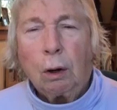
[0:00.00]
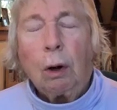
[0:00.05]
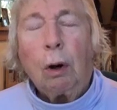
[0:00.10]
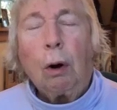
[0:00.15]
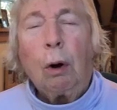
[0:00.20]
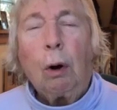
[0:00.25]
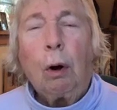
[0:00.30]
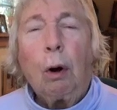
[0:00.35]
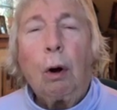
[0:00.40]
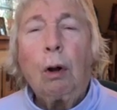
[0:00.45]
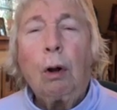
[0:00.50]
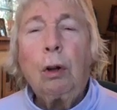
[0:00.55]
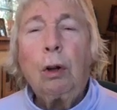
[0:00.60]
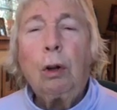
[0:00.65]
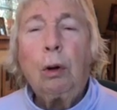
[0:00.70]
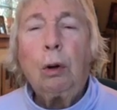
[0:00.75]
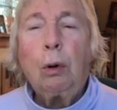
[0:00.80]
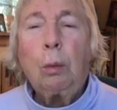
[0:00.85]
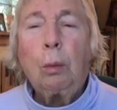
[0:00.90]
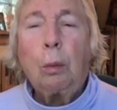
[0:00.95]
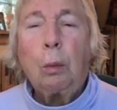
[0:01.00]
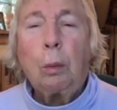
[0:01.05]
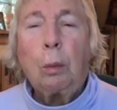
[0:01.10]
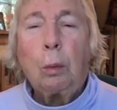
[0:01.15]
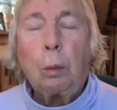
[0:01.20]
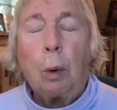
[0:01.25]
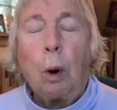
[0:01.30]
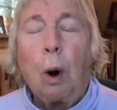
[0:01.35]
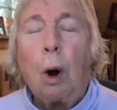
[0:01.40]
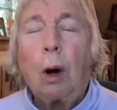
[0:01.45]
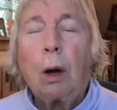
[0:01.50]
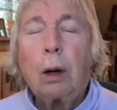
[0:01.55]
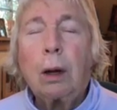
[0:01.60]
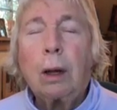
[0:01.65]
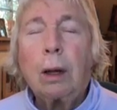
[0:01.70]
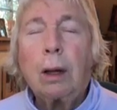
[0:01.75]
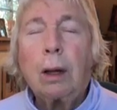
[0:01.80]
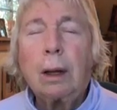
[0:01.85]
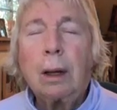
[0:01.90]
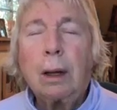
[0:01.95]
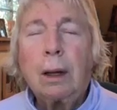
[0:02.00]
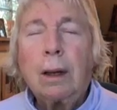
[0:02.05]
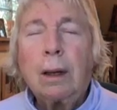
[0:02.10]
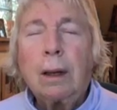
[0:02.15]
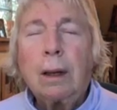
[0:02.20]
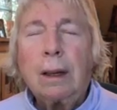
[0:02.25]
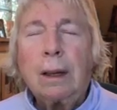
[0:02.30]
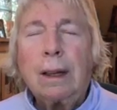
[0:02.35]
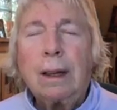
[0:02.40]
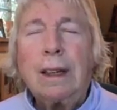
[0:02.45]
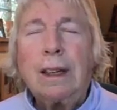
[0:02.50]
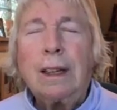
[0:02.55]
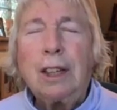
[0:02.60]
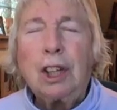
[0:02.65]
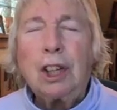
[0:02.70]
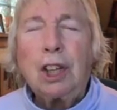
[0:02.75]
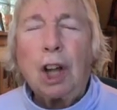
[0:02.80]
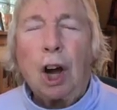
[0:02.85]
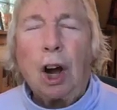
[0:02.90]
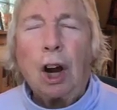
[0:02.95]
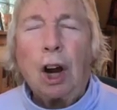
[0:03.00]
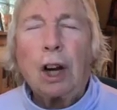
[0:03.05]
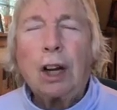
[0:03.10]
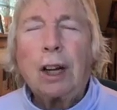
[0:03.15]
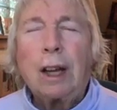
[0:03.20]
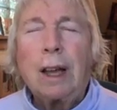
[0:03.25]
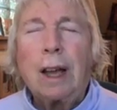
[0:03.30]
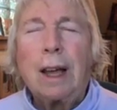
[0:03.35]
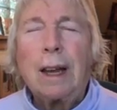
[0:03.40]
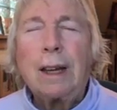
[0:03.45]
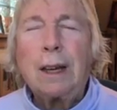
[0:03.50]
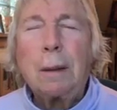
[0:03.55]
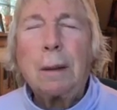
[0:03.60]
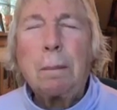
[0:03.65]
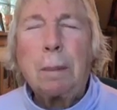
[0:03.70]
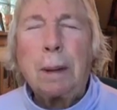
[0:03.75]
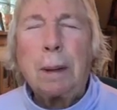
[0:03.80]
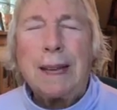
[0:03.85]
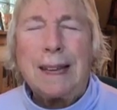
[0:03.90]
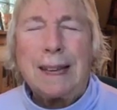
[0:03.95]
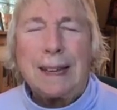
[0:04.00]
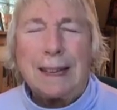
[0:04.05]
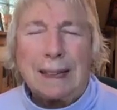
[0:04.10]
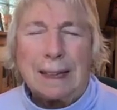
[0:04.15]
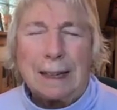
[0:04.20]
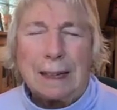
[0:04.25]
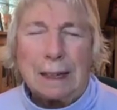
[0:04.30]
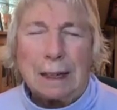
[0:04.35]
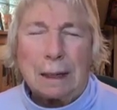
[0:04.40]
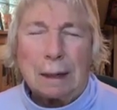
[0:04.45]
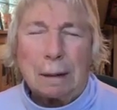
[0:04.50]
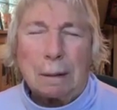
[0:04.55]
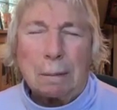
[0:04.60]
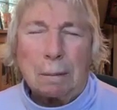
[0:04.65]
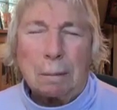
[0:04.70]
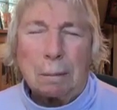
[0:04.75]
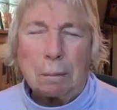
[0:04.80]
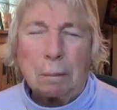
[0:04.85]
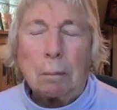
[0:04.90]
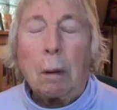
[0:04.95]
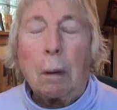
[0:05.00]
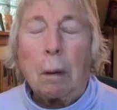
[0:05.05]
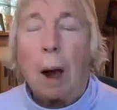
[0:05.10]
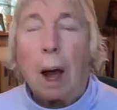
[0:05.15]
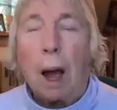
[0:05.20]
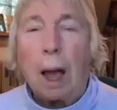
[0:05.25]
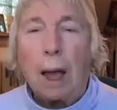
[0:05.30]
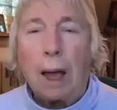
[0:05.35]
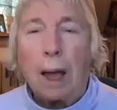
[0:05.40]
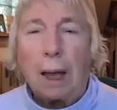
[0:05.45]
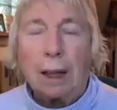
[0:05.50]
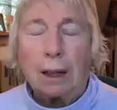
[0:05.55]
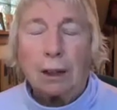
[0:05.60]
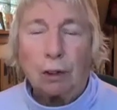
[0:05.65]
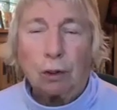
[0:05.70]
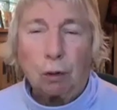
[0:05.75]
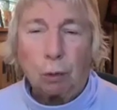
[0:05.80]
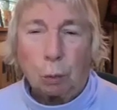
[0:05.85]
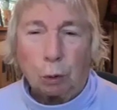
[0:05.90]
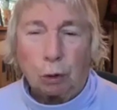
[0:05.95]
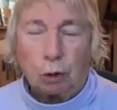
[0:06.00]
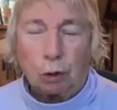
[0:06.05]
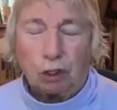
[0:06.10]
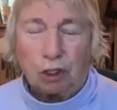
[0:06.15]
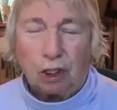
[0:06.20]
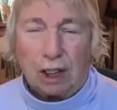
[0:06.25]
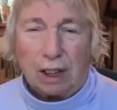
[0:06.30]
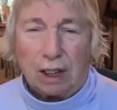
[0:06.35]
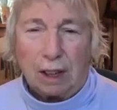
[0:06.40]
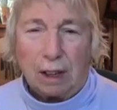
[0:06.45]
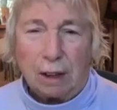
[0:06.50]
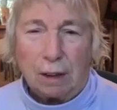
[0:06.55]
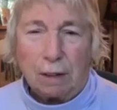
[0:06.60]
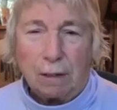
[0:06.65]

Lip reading: All who walk in dark and pain, my hands will save.